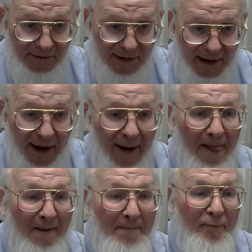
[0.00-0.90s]
Okay,
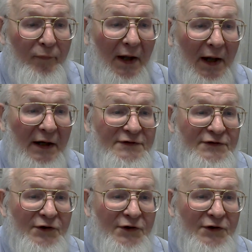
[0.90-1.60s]
and